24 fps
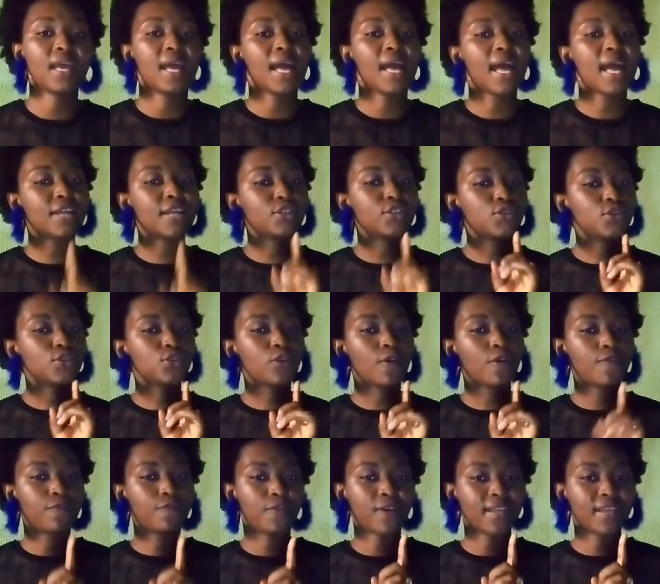And do
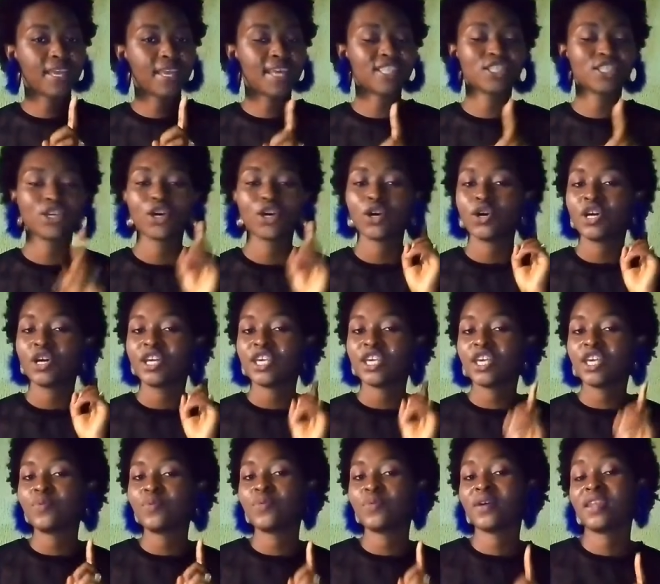not forget,
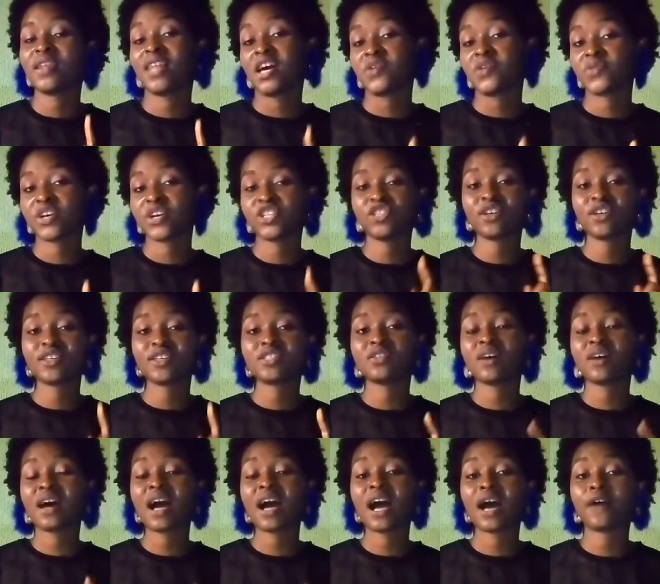Igbo language does
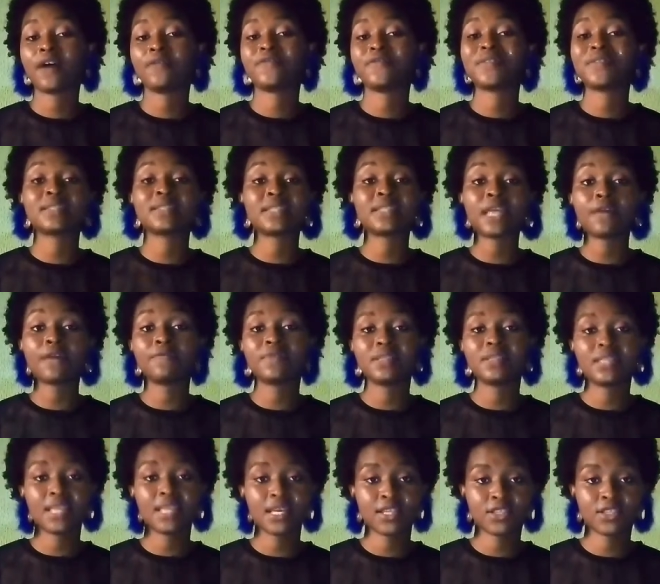not have 7
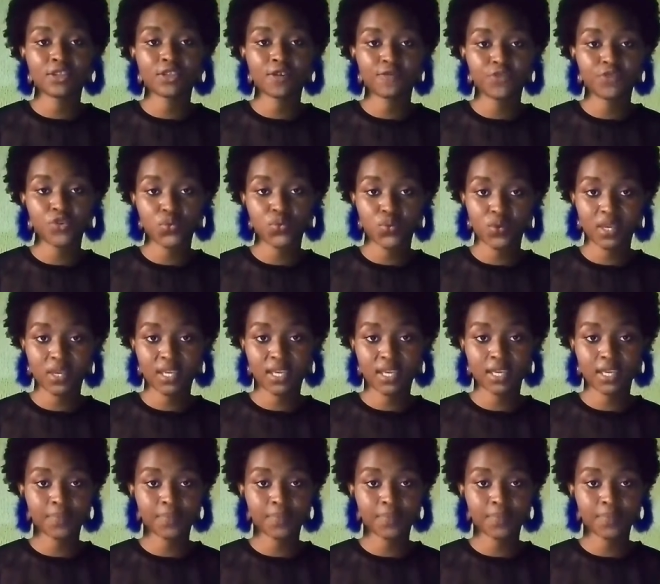days of the week.